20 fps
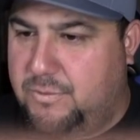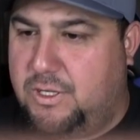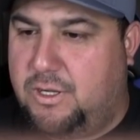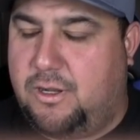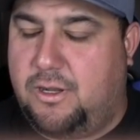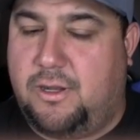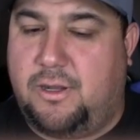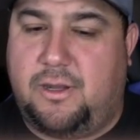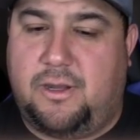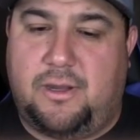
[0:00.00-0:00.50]

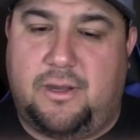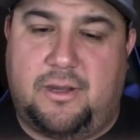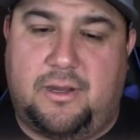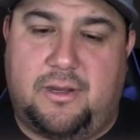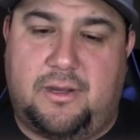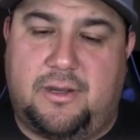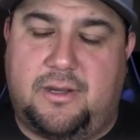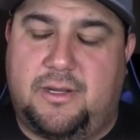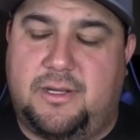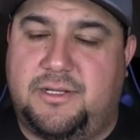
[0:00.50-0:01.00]

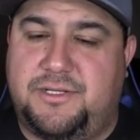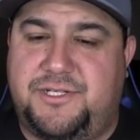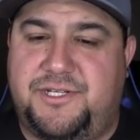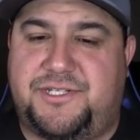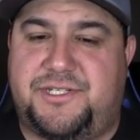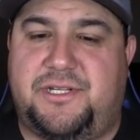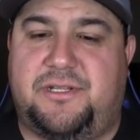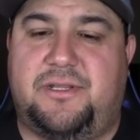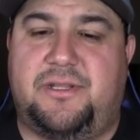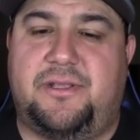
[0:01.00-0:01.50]
Oh,
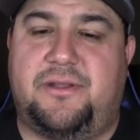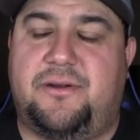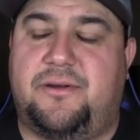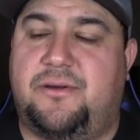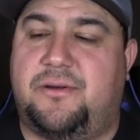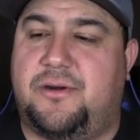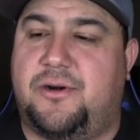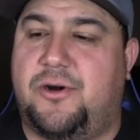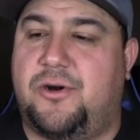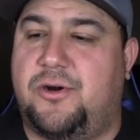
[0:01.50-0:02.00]
just a
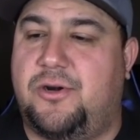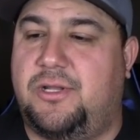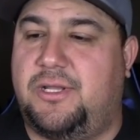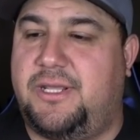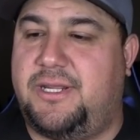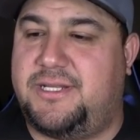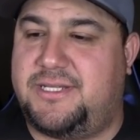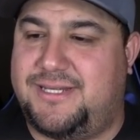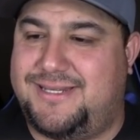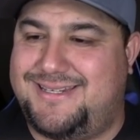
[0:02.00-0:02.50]
little
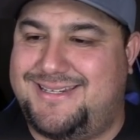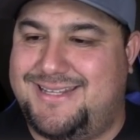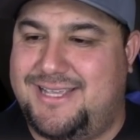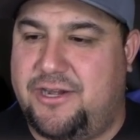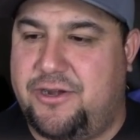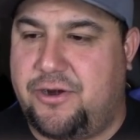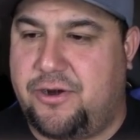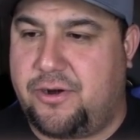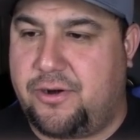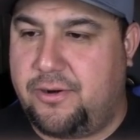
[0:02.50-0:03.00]
early to
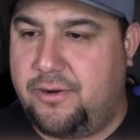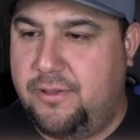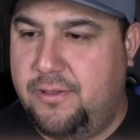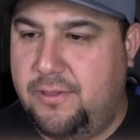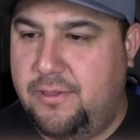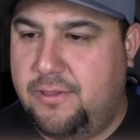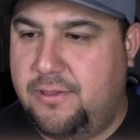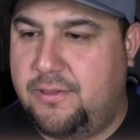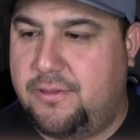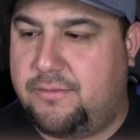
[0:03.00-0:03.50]
dinner.
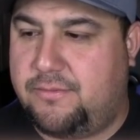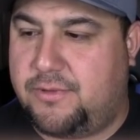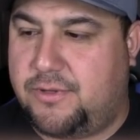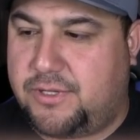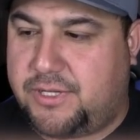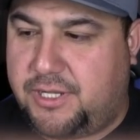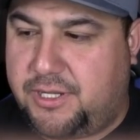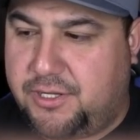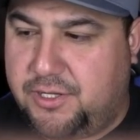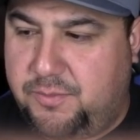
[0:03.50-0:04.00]

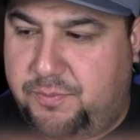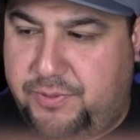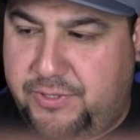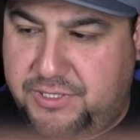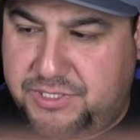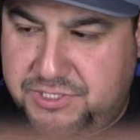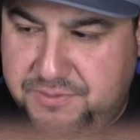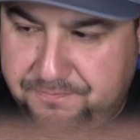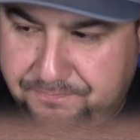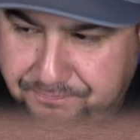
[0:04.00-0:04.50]
Okay, good
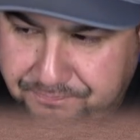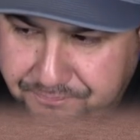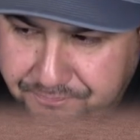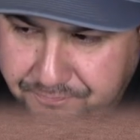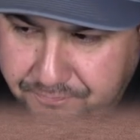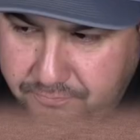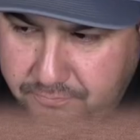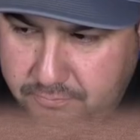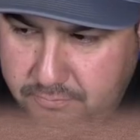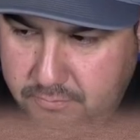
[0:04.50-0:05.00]
pitch.
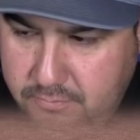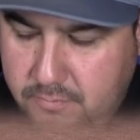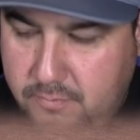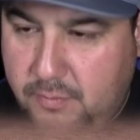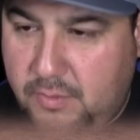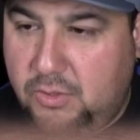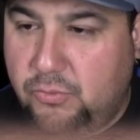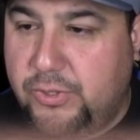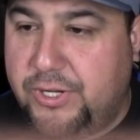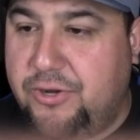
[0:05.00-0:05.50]

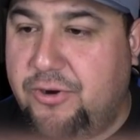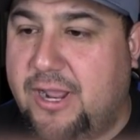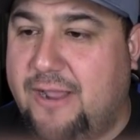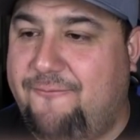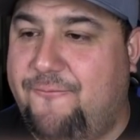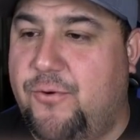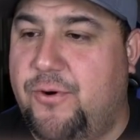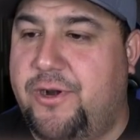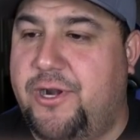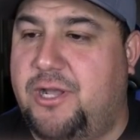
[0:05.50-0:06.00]
We do
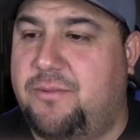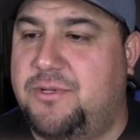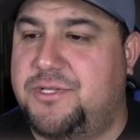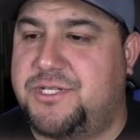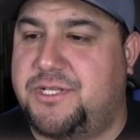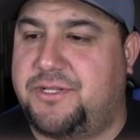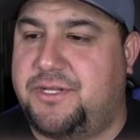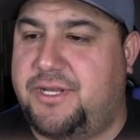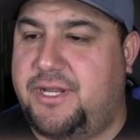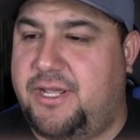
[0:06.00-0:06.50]
got 4
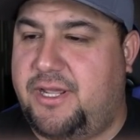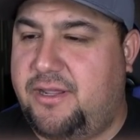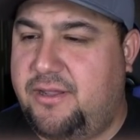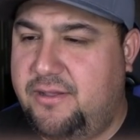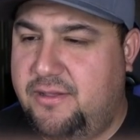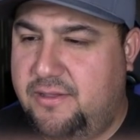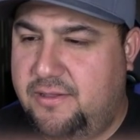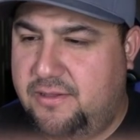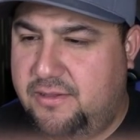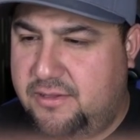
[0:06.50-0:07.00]
doubles on the
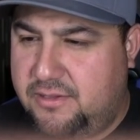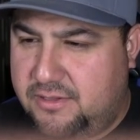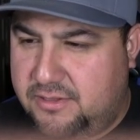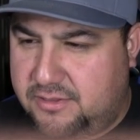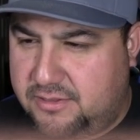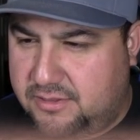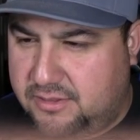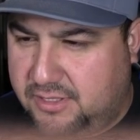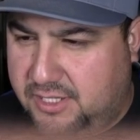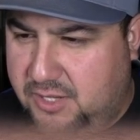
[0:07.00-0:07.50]
day.
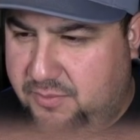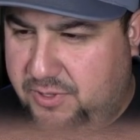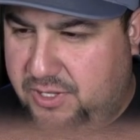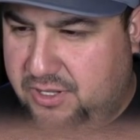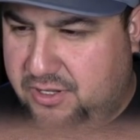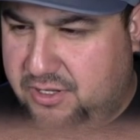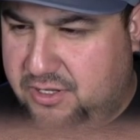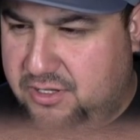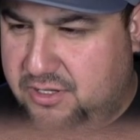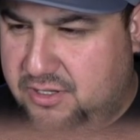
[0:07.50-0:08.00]
Give
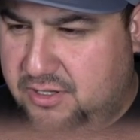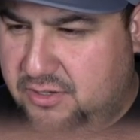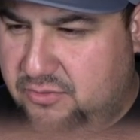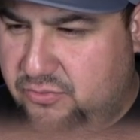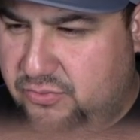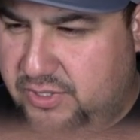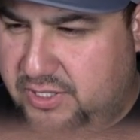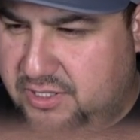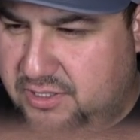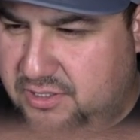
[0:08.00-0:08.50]
me a...
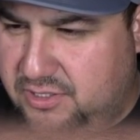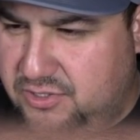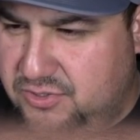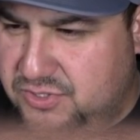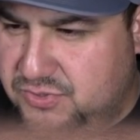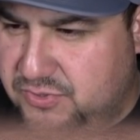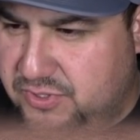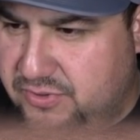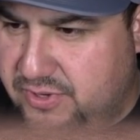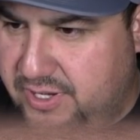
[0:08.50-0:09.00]
we could
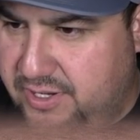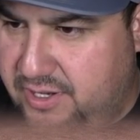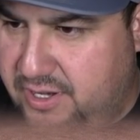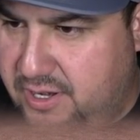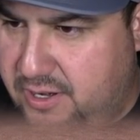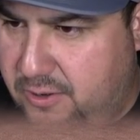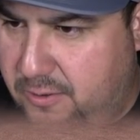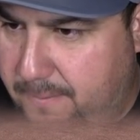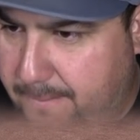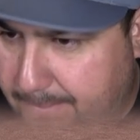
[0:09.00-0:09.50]
use one right
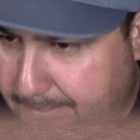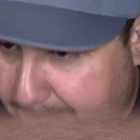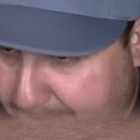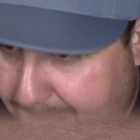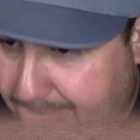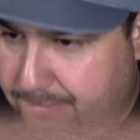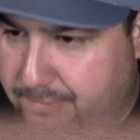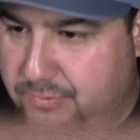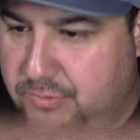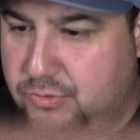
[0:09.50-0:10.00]
now.
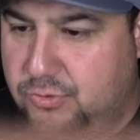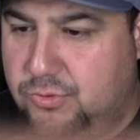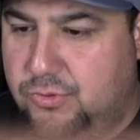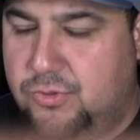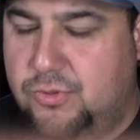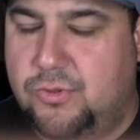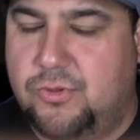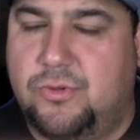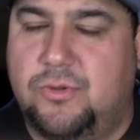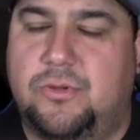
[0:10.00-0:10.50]

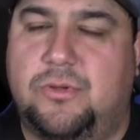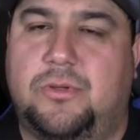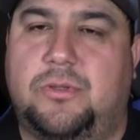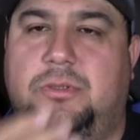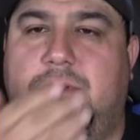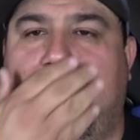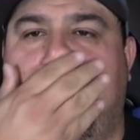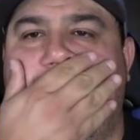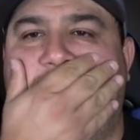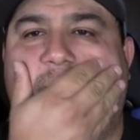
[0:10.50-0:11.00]

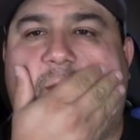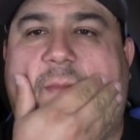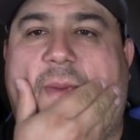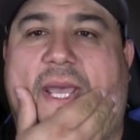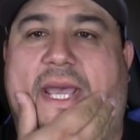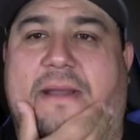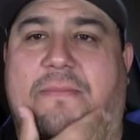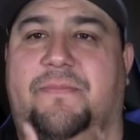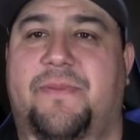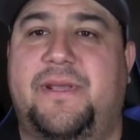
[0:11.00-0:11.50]
Ooh,
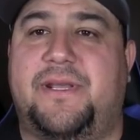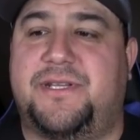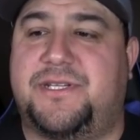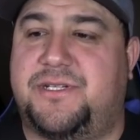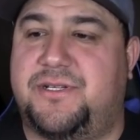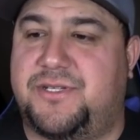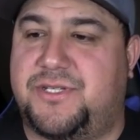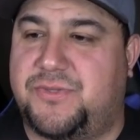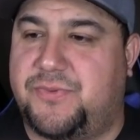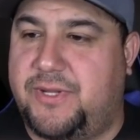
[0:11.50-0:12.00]
bad pitch
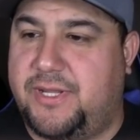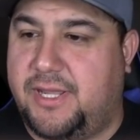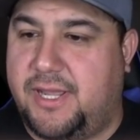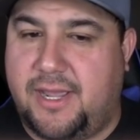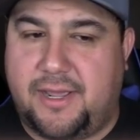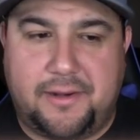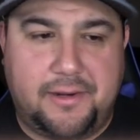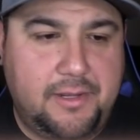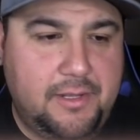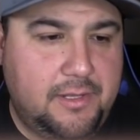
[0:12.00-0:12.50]
to swing
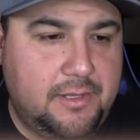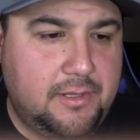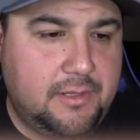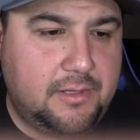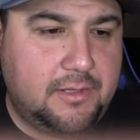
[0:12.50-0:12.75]
at.